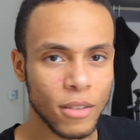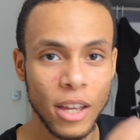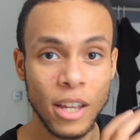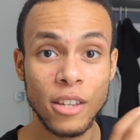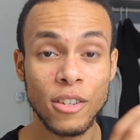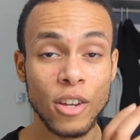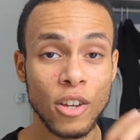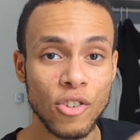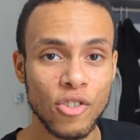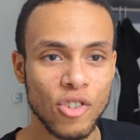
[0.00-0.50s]

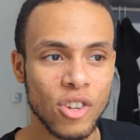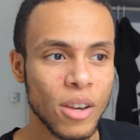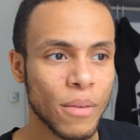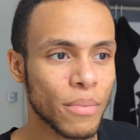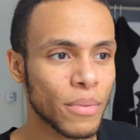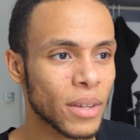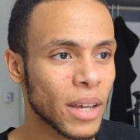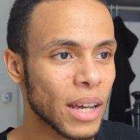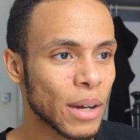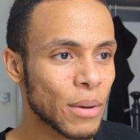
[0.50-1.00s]
internship
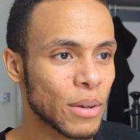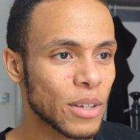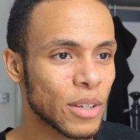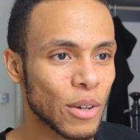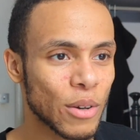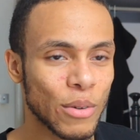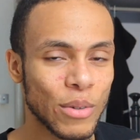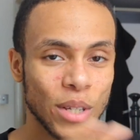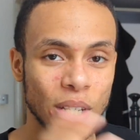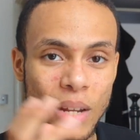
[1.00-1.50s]
that it
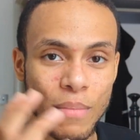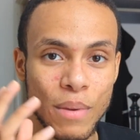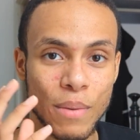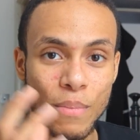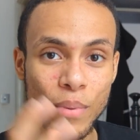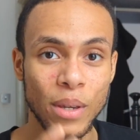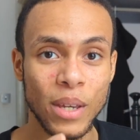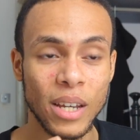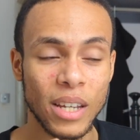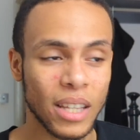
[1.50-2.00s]
was going to be
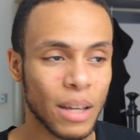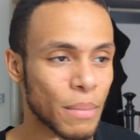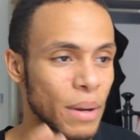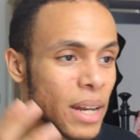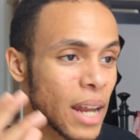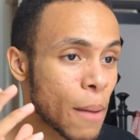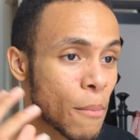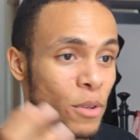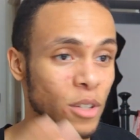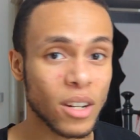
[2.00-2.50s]
peak, that my
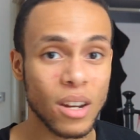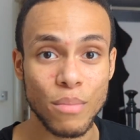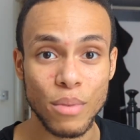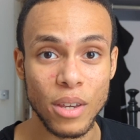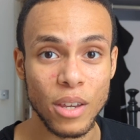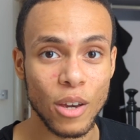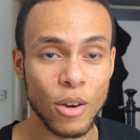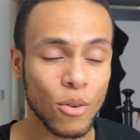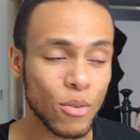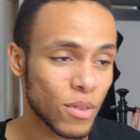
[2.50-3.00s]
nan was going to be
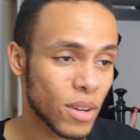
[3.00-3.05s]
ill,